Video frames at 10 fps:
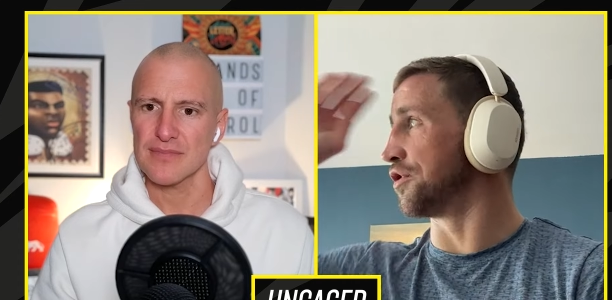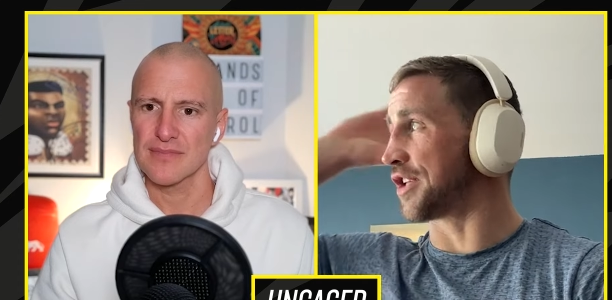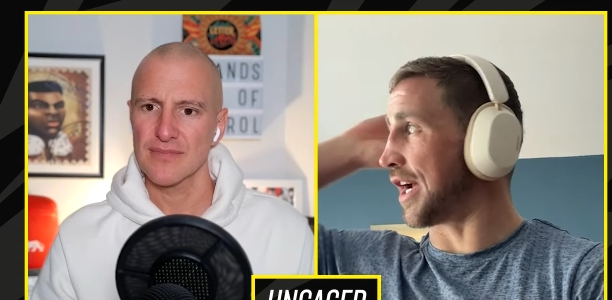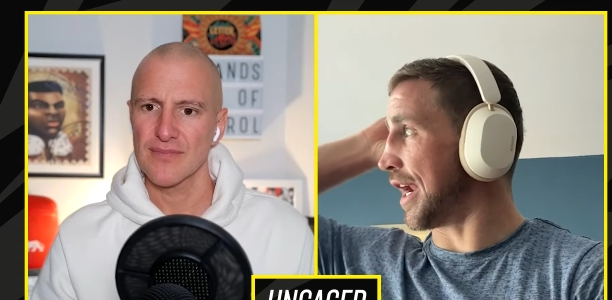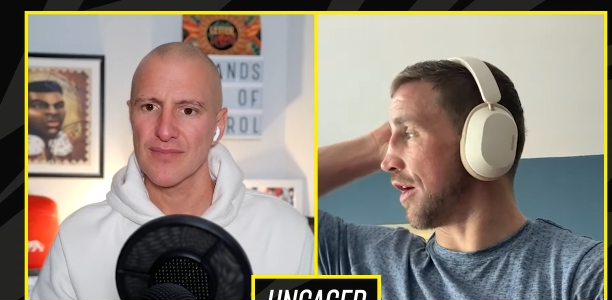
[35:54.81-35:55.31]

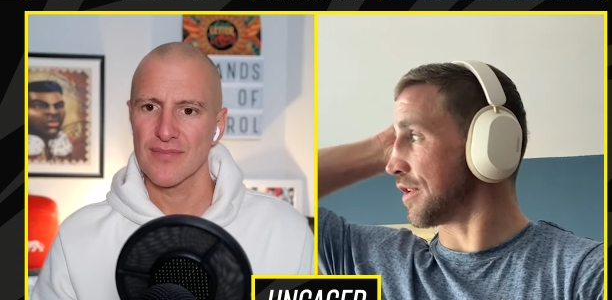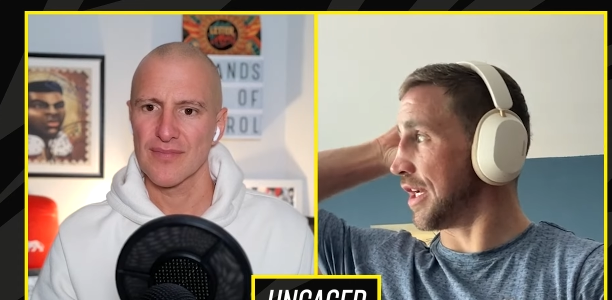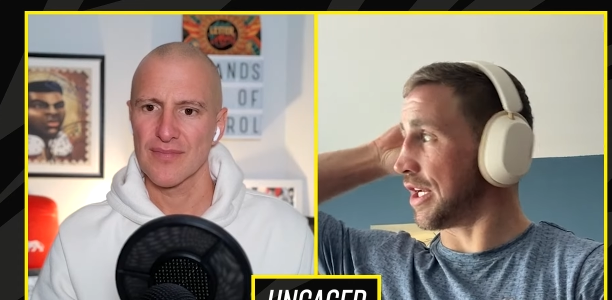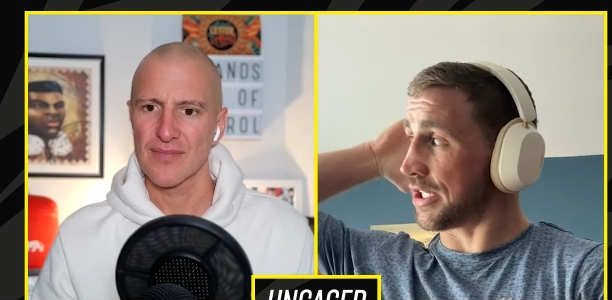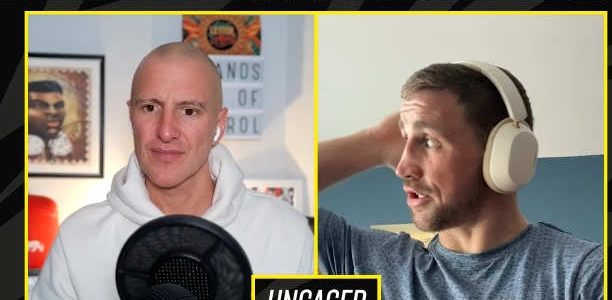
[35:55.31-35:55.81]
Speaker 1: sunset now.
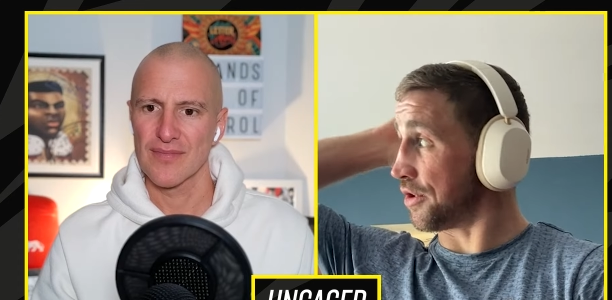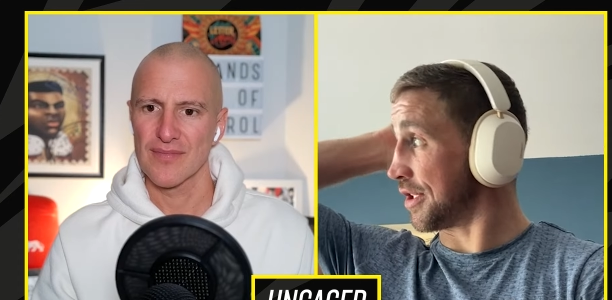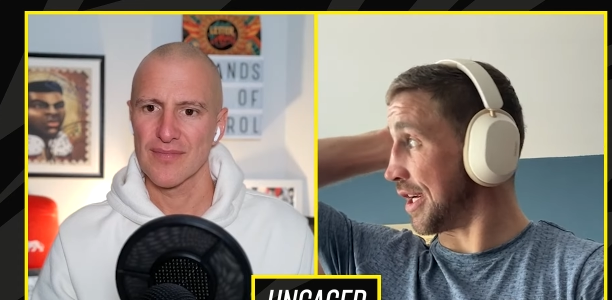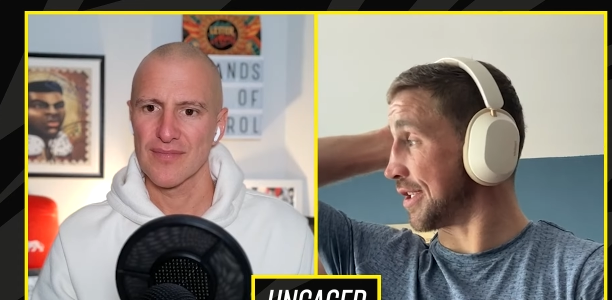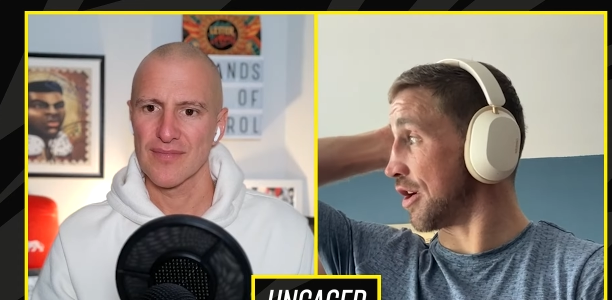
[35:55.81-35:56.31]
It's nearly
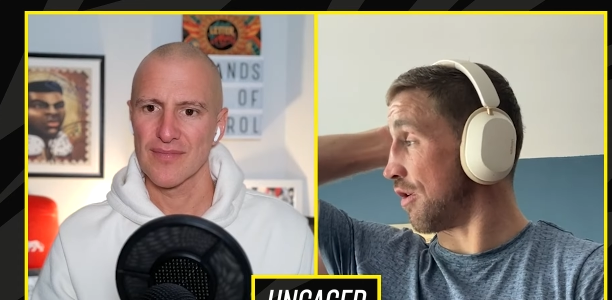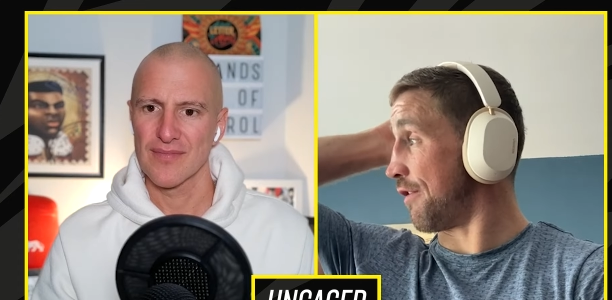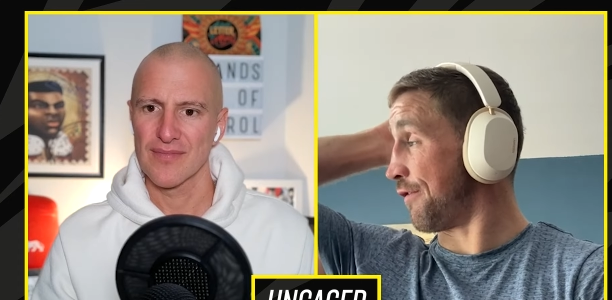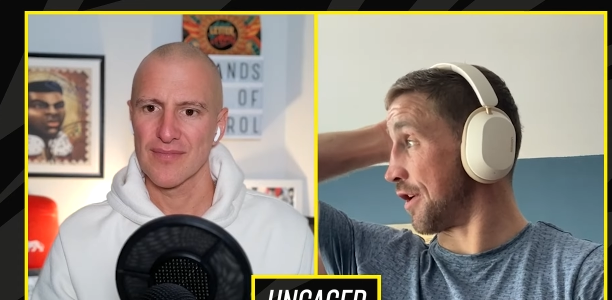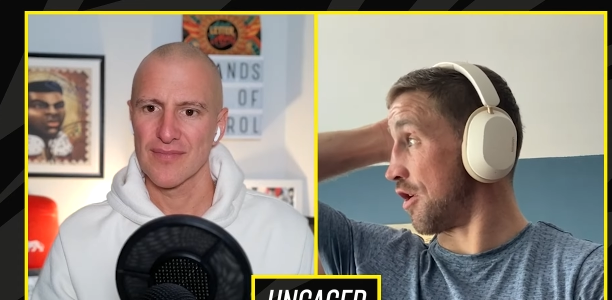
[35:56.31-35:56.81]
sunset. So
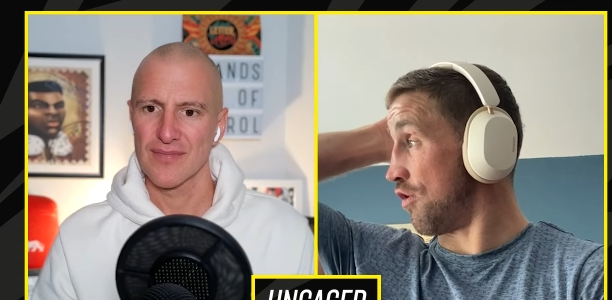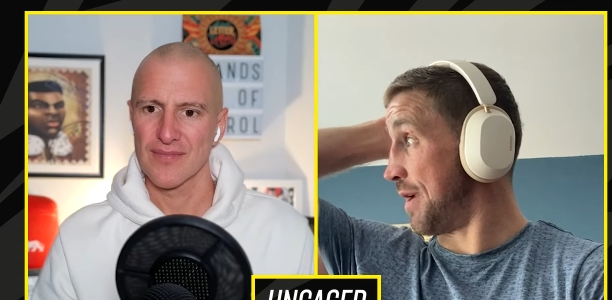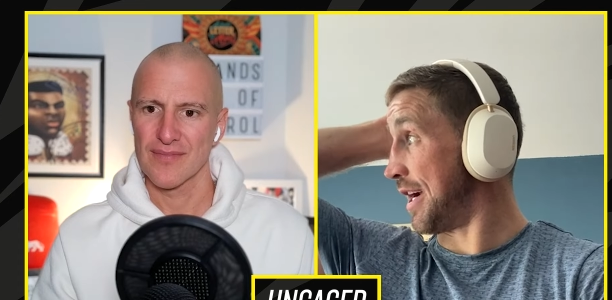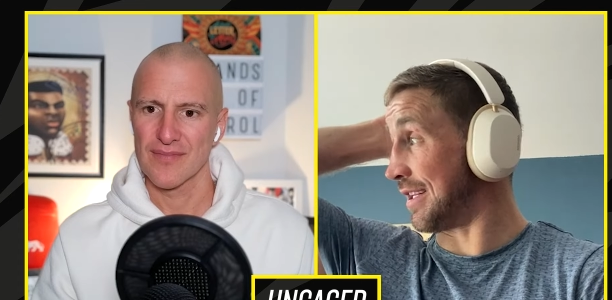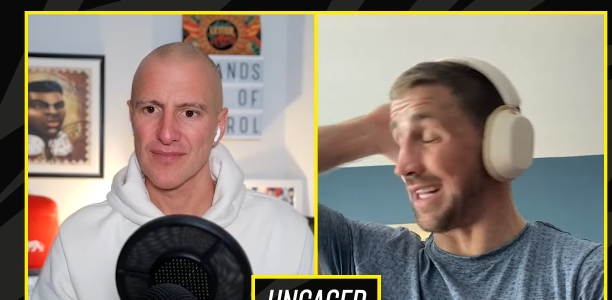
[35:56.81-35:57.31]
off I
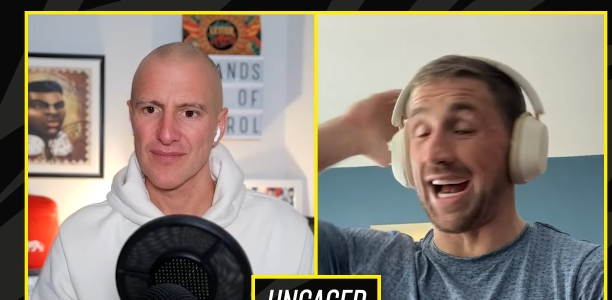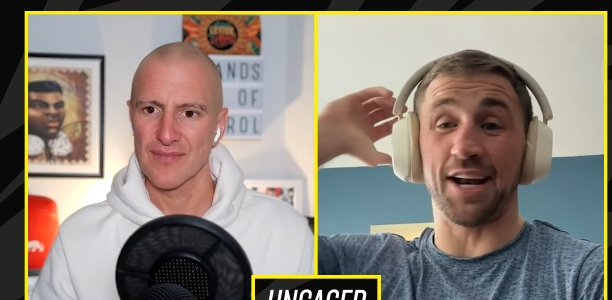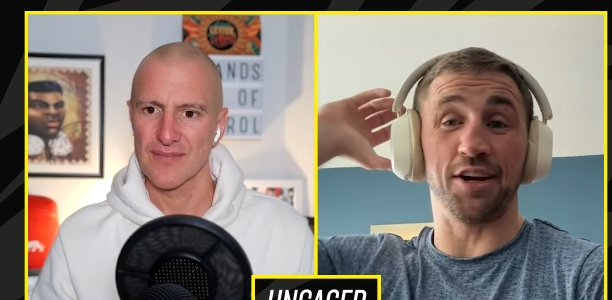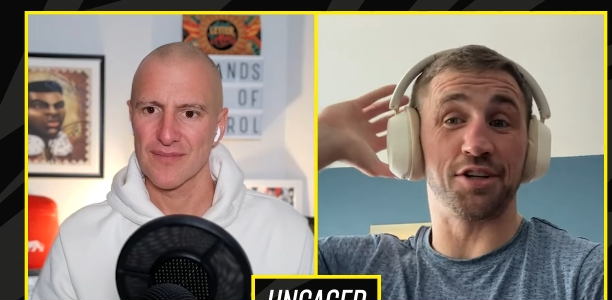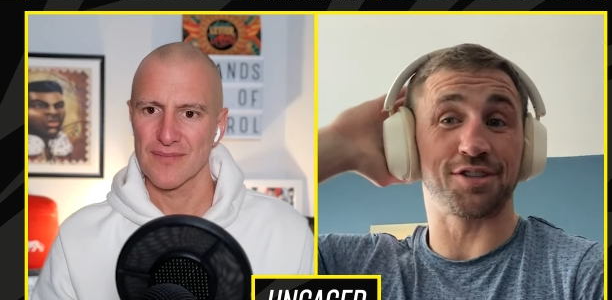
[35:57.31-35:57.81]
go, mate.
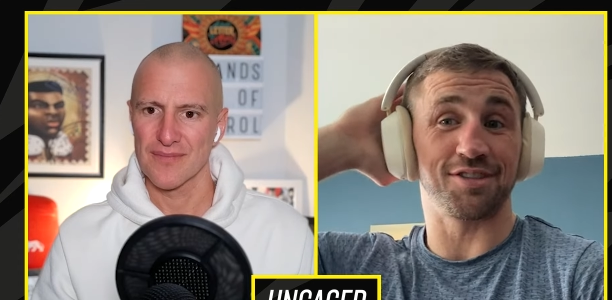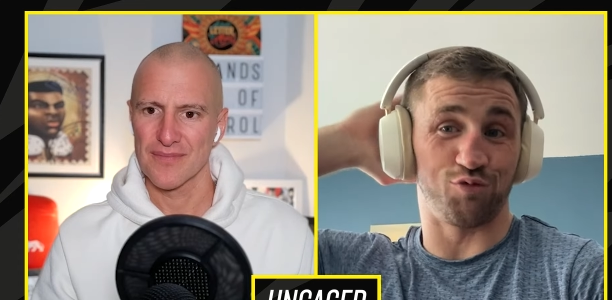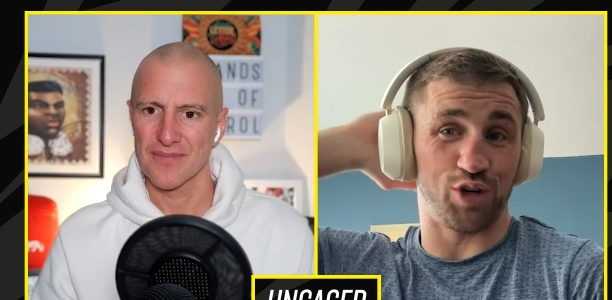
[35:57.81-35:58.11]
Darkness.